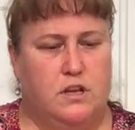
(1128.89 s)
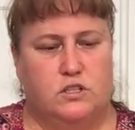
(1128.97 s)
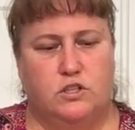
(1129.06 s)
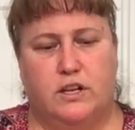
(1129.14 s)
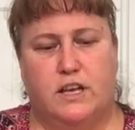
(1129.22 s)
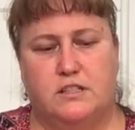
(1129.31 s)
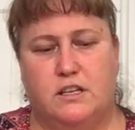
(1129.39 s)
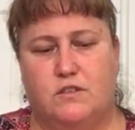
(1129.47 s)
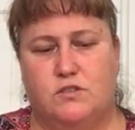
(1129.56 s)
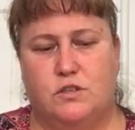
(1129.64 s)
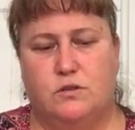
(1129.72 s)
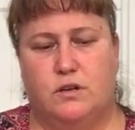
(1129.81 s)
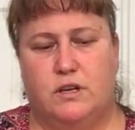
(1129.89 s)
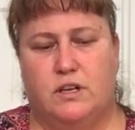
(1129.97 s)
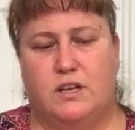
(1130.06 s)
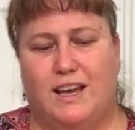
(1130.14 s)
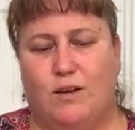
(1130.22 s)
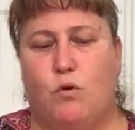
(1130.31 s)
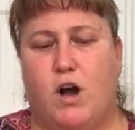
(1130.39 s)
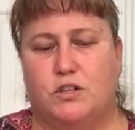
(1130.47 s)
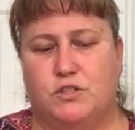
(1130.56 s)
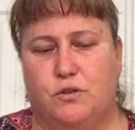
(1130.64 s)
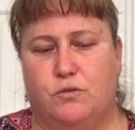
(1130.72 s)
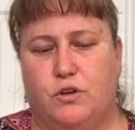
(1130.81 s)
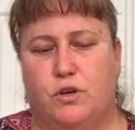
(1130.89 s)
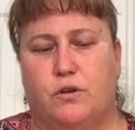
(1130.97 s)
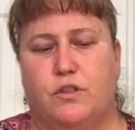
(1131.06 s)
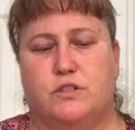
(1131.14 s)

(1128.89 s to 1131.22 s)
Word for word: So I guess it gives you, it kind of walks you through.